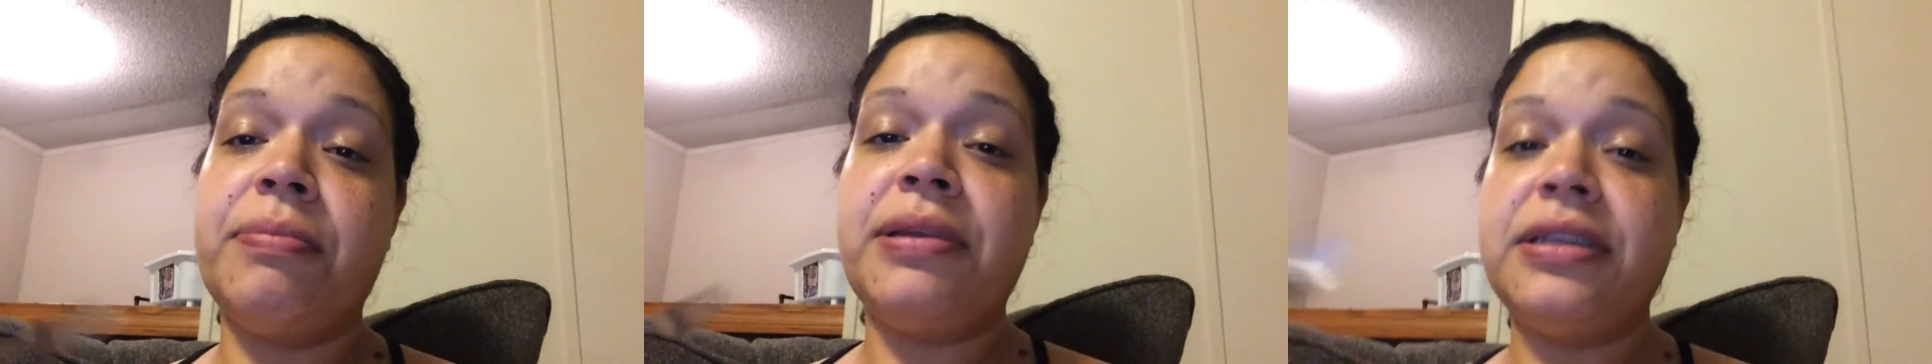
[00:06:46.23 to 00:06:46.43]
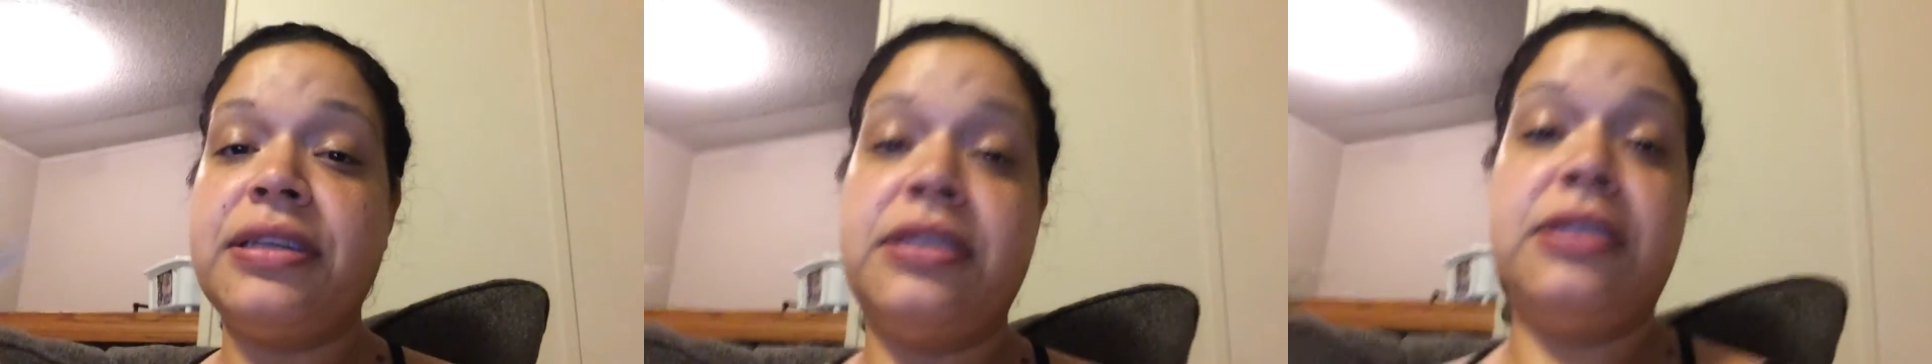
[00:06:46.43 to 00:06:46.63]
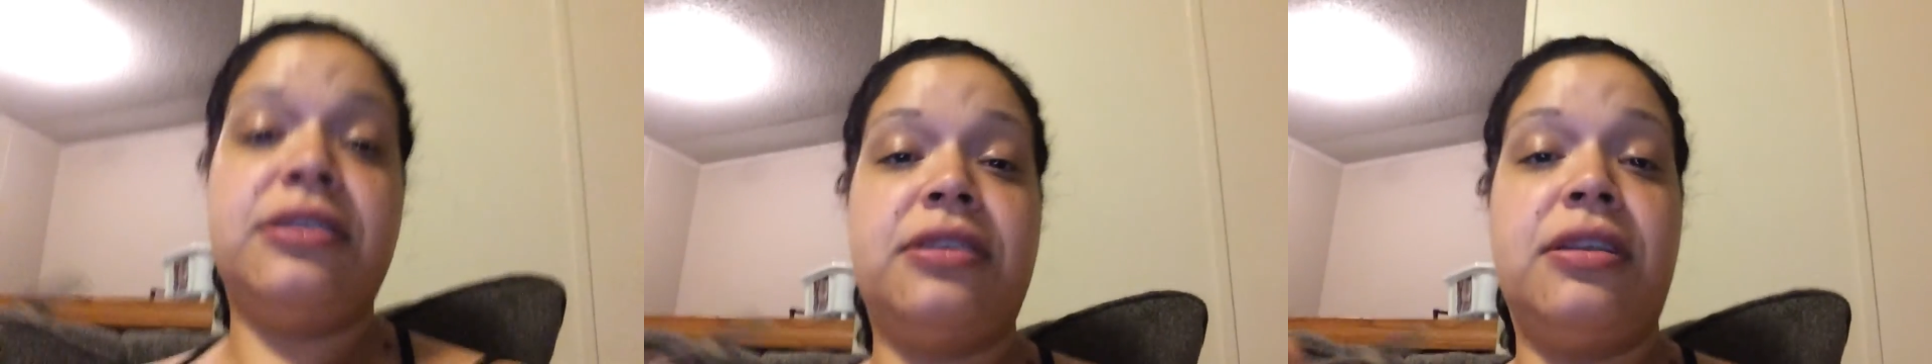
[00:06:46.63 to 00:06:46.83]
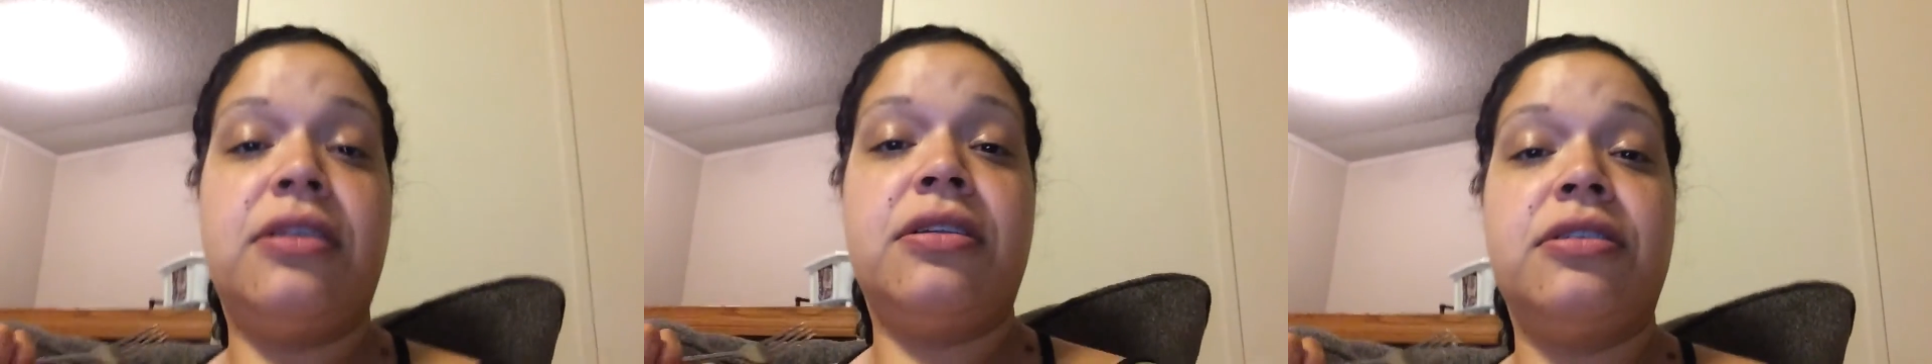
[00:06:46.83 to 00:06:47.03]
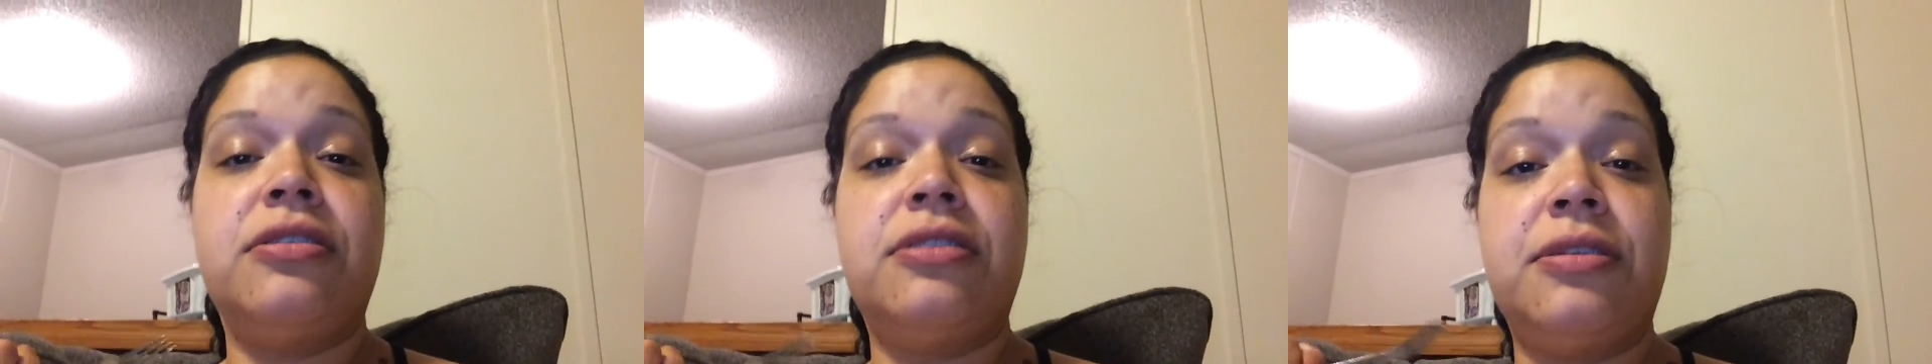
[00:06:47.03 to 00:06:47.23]
please
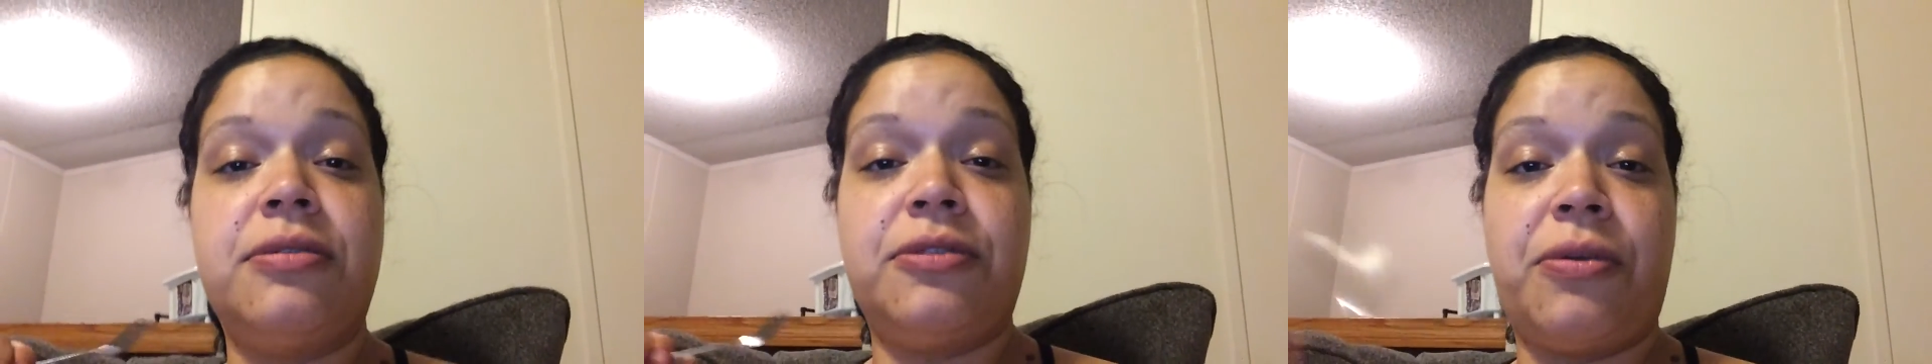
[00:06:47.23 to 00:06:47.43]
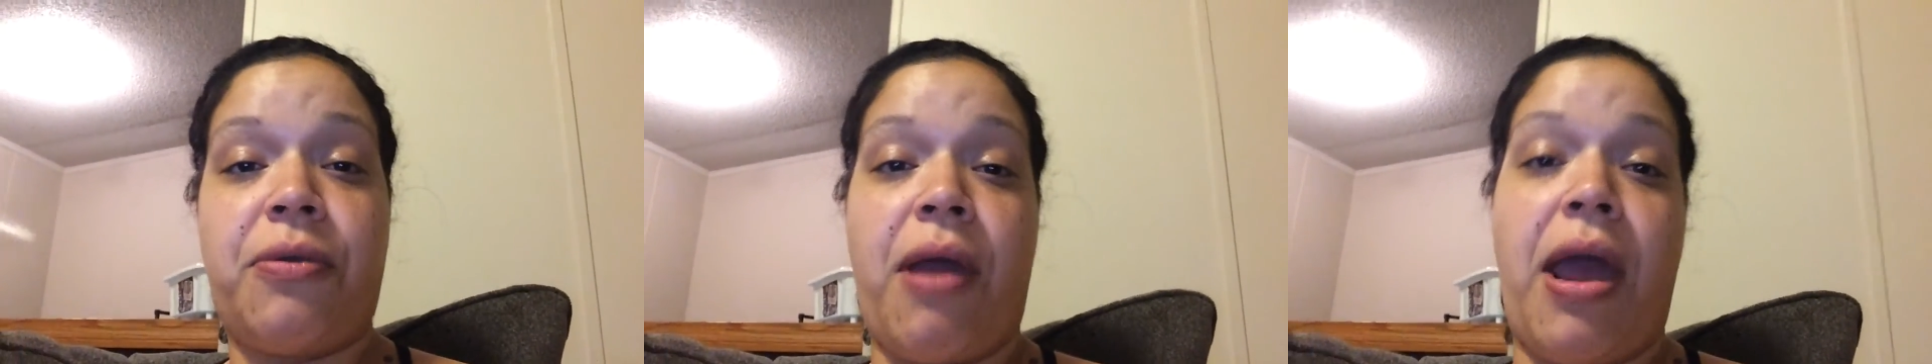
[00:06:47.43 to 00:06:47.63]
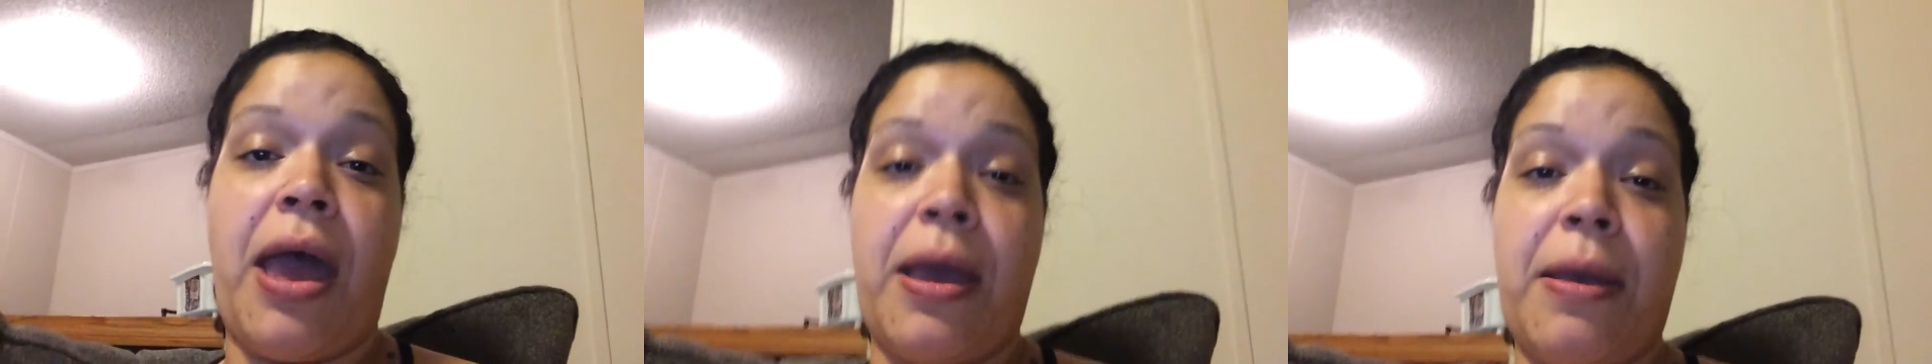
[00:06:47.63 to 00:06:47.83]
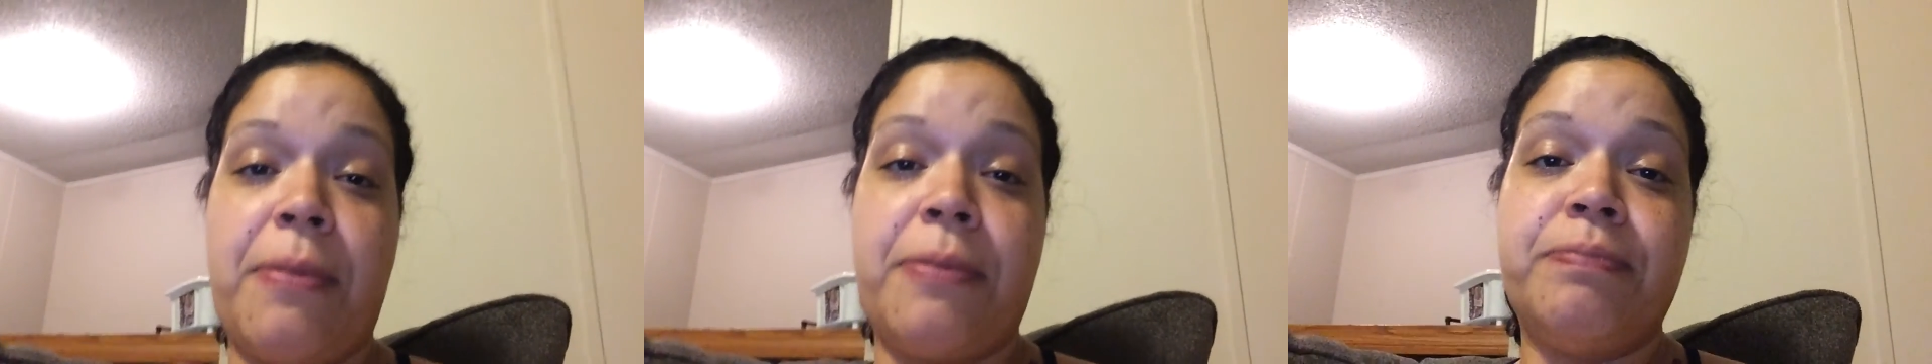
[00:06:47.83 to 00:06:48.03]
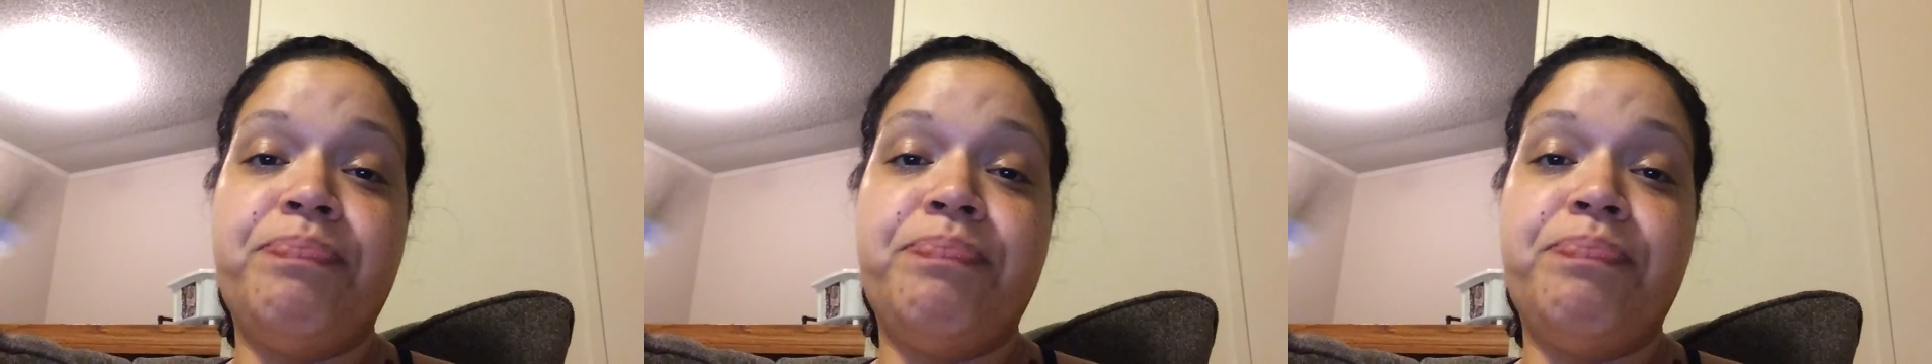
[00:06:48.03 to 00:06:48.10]
subscribe.